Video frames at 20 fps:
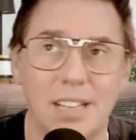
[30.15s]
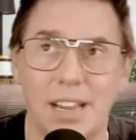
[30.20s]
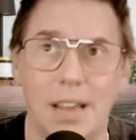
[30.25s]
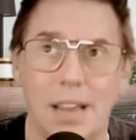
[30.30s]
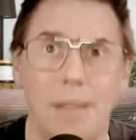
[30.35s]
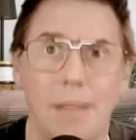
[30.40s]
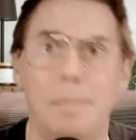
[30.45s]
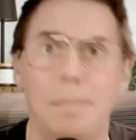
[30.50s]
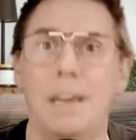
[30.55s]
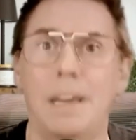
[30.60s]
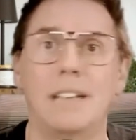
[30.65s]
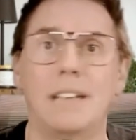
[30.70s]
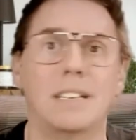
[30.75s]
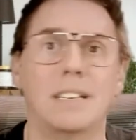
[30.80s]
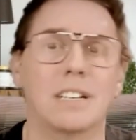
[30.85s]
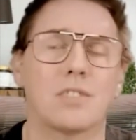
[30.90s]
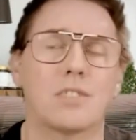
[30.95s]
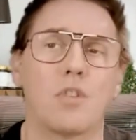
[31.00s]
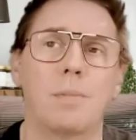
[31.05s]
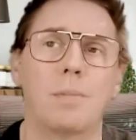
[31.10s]
Like,
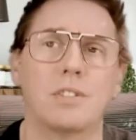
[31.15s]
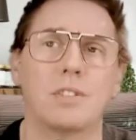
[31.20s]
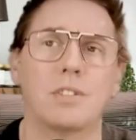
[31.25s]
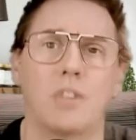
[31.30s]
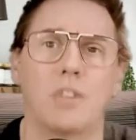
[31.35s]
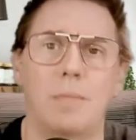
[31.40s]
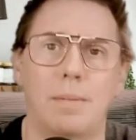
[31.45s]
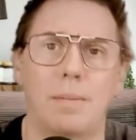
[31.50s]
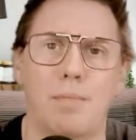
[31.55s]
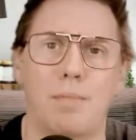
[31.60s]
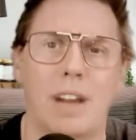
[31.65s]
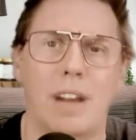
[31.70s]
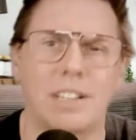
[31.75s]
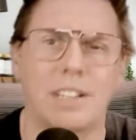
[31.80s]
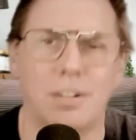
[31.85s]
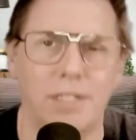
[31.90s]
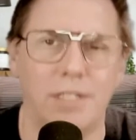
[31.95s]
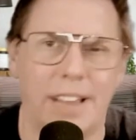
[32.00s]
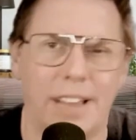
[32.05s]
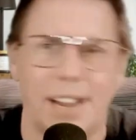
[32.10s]
amazing. Scorpios have been
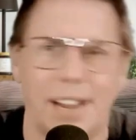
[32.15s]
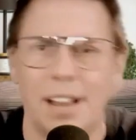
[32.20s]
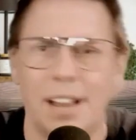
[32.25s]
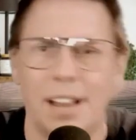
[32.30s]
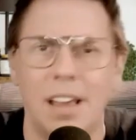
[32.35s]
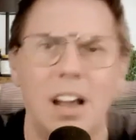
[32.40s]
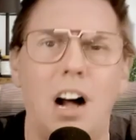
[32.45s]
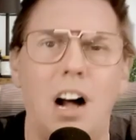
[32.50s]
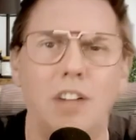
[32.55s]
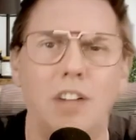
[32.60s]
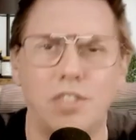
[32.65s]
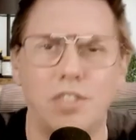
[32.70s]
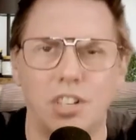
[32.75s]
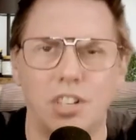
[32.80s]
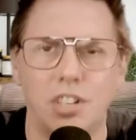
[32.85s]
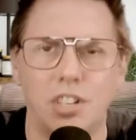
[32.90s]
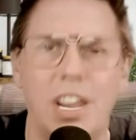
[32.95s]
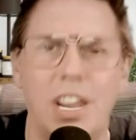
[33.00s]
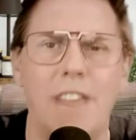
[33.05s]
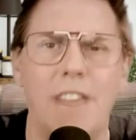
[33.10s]
practical. Like, I'll
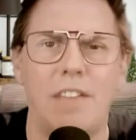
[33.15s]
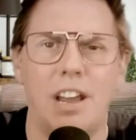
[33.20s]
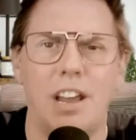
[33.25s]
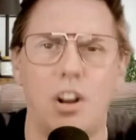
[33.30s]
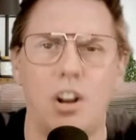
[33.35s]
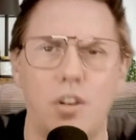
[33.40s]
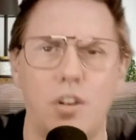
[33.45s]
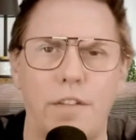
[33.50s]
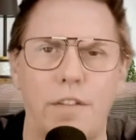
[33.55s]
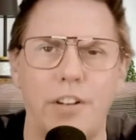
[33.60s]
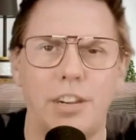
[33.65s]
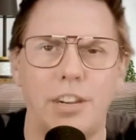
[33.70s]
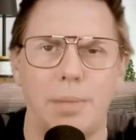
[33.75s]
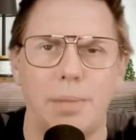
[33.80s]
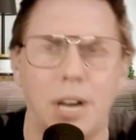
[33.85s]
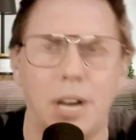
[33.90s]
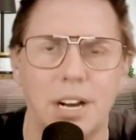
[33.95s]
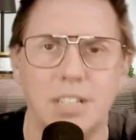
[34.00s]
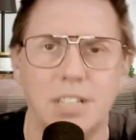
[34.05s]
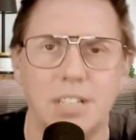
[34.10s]
just save that
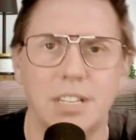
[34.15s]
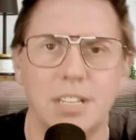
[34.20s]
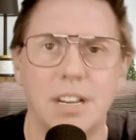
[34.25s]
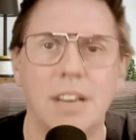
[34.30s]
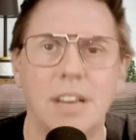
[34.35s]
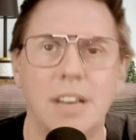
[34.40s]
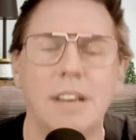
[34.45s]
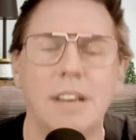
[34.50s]
$150.